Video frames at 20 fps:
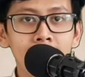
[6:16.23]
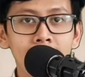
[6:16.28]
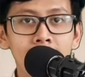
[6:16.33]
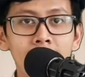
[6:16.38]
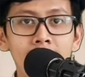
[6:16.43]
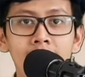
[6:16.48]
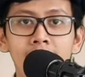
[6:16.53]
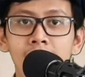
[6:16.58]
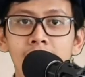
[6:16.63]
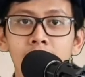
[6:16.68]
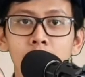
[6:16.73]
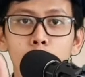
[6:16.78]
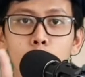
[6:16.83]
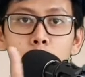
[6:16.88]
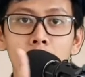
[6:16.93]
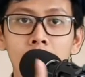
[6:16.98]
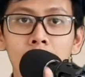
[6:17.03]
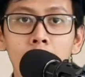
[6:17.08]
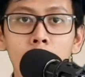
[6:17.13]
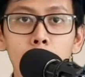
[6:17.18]
And then
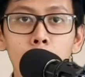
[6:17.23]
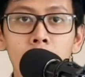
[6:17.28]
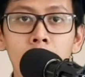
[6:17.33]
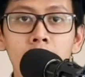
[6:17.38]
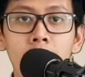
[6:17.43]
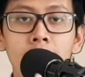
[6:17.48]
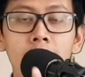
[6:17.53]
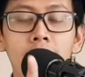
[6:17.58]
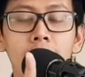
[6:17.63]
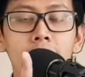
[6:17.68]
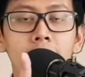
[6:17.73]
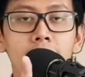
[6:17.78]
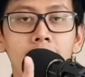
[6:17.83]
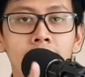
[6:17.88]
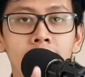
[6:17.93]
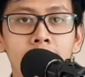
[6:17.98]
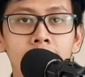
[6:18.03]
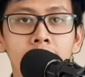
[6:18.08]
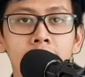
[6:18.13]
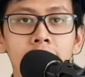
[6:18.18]
another 1 hour.
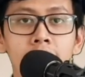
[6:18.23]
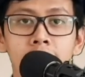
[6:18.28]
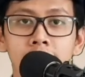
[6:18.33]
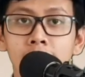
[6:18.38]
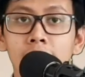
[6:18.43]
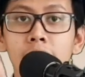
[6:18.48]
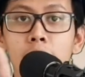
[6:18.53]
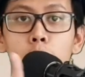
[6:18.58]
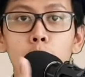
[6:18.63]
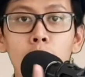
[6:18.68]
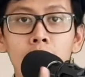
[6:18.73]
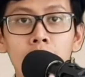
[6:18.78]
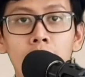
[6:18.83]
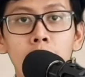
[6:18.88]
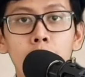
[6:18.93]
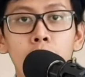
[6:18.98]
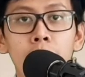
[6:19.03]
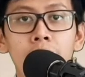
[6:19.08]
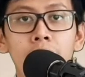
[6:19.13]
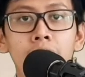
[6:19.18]
And then another
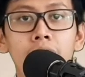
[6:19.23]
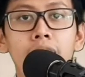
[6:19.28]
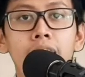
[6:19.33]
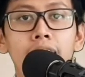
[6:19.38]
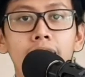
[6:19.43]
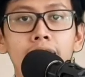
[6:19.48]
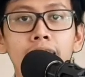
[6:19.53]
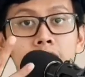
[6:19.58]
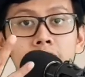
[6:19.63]
1 hour.